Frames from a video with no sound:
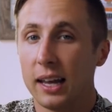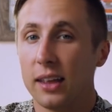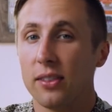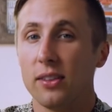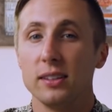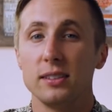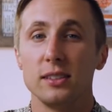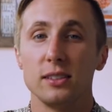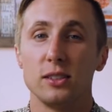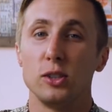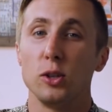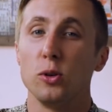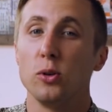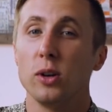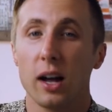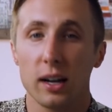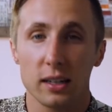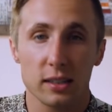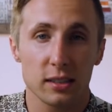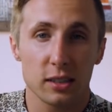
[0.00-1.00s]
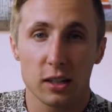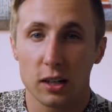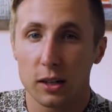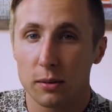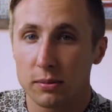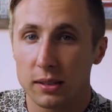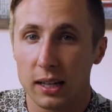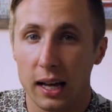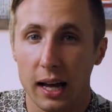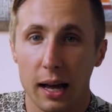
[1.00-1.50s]
This is do not
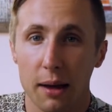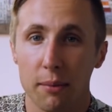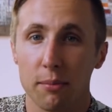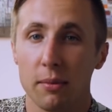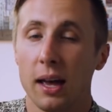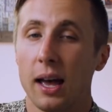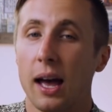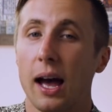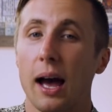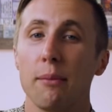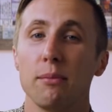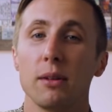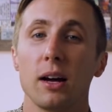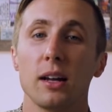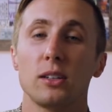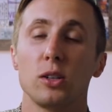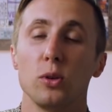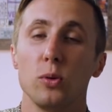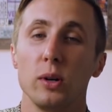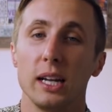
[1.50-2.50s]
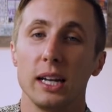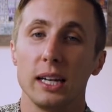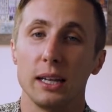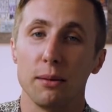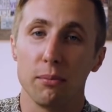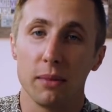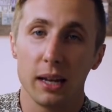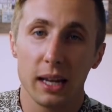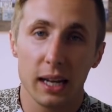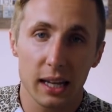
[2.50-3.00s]
disturb time. I'm not doing any
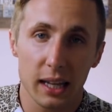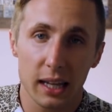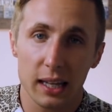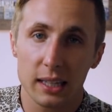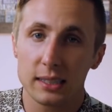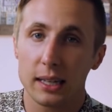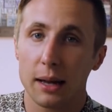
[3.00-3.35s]
meetings.